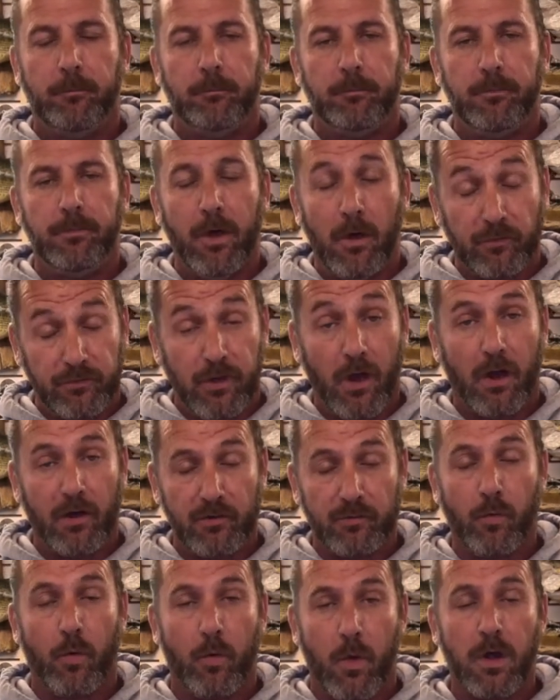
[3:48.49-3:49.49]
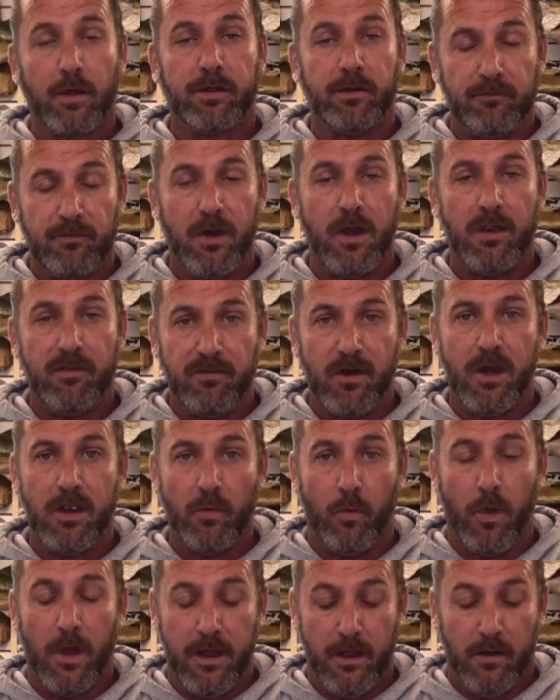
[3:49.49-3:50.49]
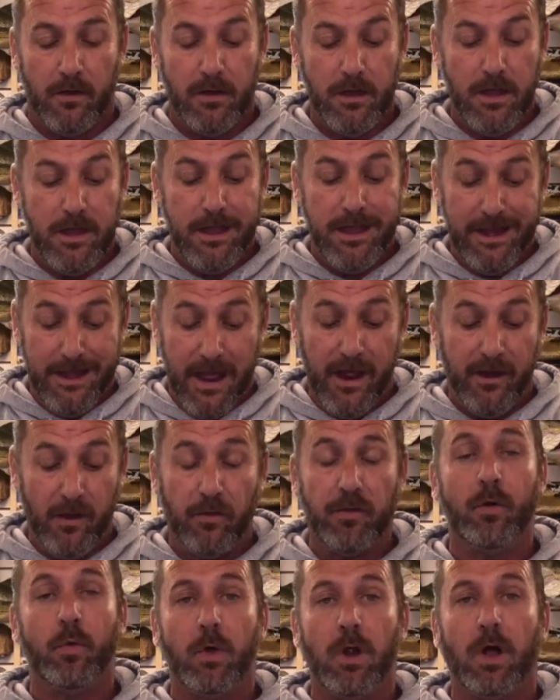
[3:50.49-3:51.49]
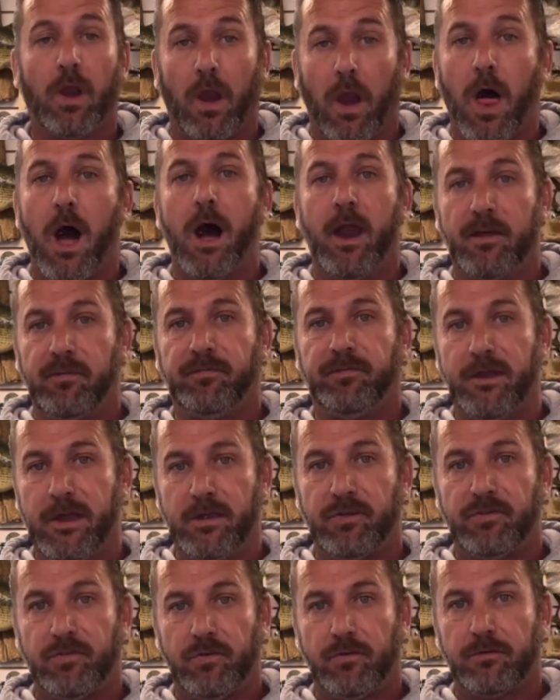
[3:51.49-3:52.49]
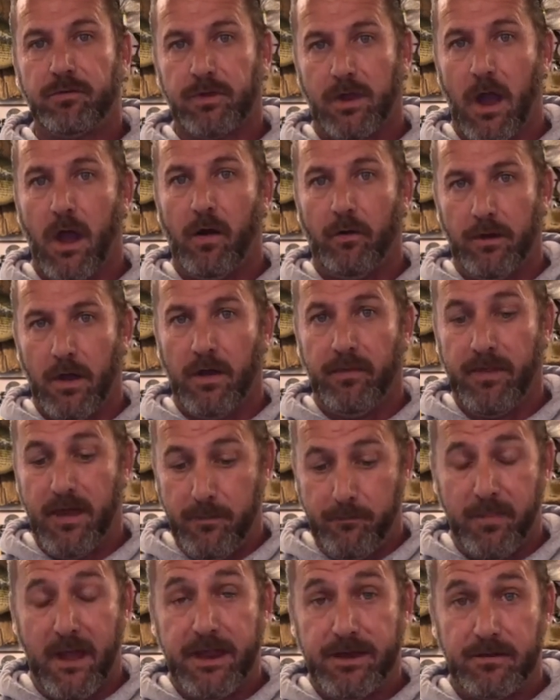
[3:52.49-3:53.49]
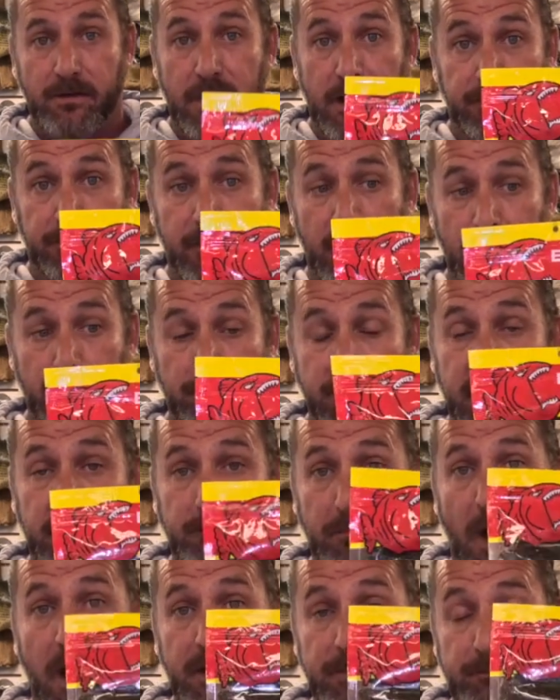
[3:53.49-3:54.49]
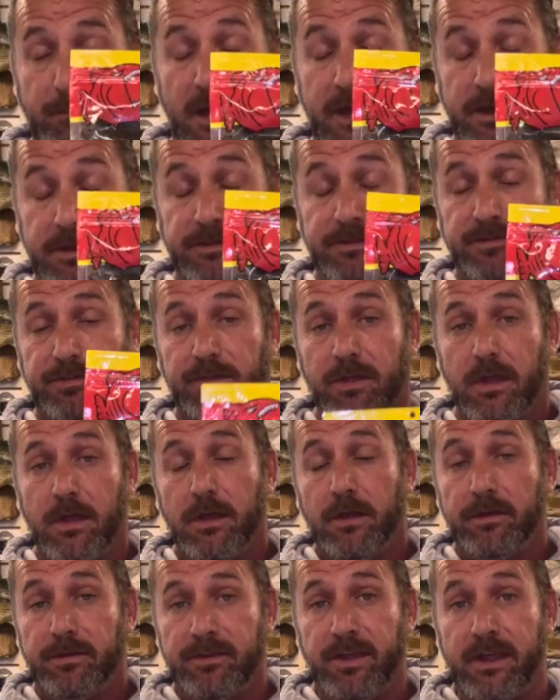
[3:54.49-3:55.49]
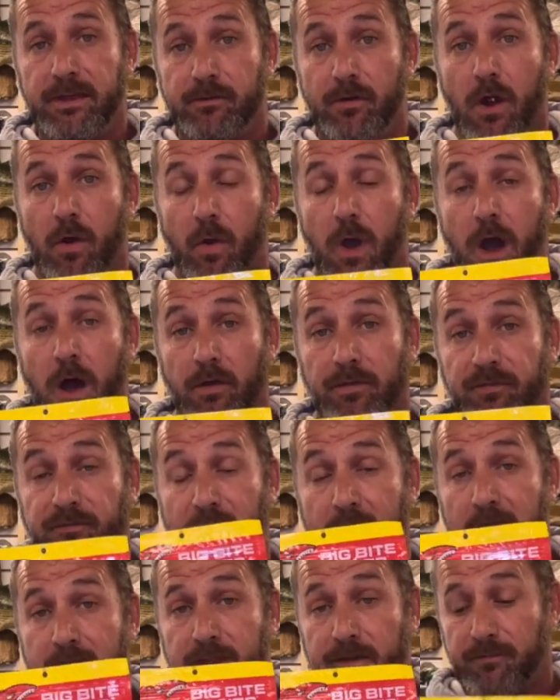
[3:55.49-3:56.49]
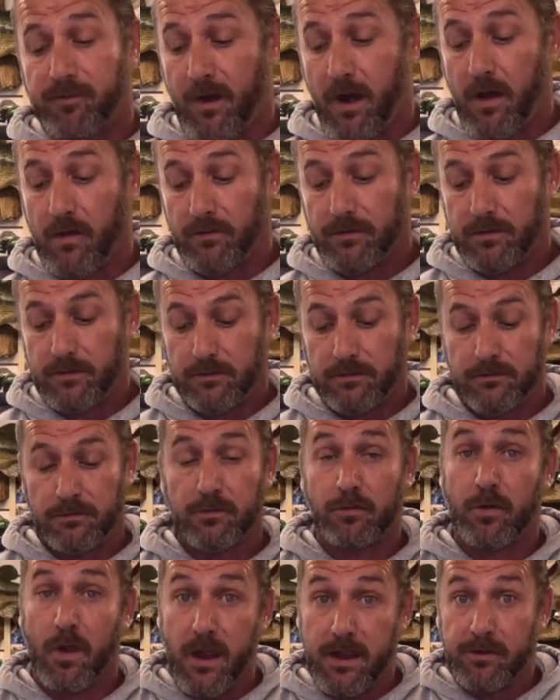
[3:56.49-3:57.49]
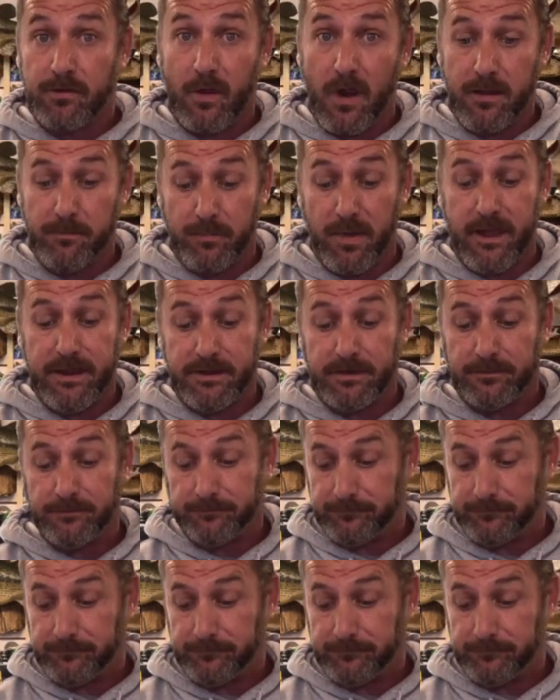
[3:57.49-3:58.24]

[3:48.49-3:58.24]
those colors were working very, very well. And I know there were a lot of fish caught on that bait right there. Big Bite Baits, Dean Rojas Fighting Frog. Great bait.